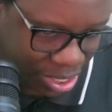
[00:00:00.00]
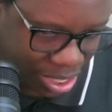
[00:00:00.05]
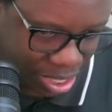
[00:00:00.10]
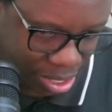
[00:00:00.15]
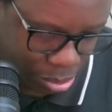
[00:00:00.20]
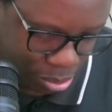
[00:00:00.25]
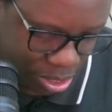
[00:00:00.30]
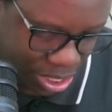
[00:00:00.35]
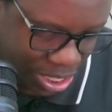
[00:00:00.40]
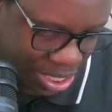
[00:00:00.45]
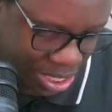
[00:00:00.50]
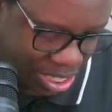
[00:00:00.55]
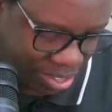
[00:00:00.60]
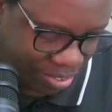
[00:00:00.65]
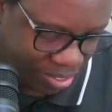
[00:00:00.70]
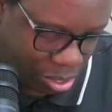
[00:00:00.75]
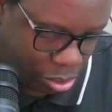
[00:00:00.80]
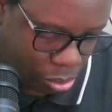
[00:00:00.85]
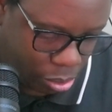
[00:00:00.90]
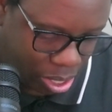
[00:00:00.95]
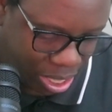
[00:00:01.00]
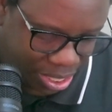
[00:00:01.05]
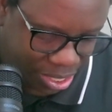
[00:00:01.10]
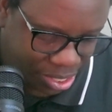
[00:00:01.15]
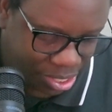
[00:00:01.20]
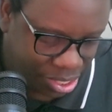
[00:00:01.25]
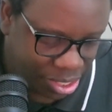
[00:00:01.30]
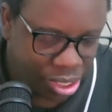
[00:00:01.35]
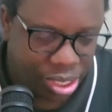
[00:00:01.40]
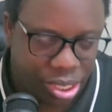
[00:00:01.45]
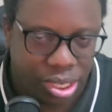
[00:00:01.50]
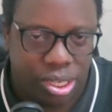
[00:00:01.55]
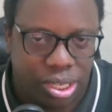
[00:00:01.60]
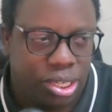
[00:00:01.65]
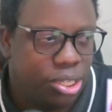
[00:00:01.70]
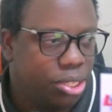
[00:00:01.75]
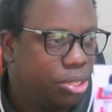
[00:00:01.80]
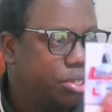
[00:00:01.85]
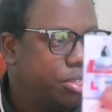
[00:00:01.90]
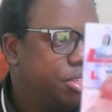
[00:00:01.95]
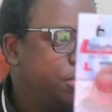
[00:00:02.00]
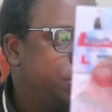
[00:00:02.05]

we just have the white. So this